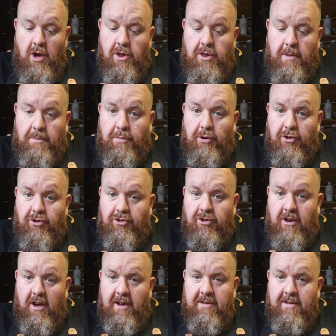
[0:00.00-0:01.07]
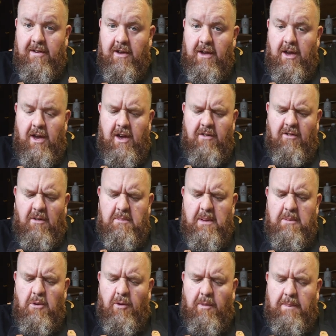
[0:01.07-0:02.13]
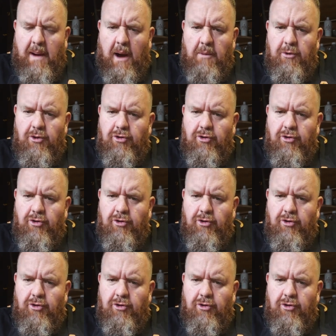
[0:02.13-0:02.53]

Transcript: the push cut. If you want a bit more of a power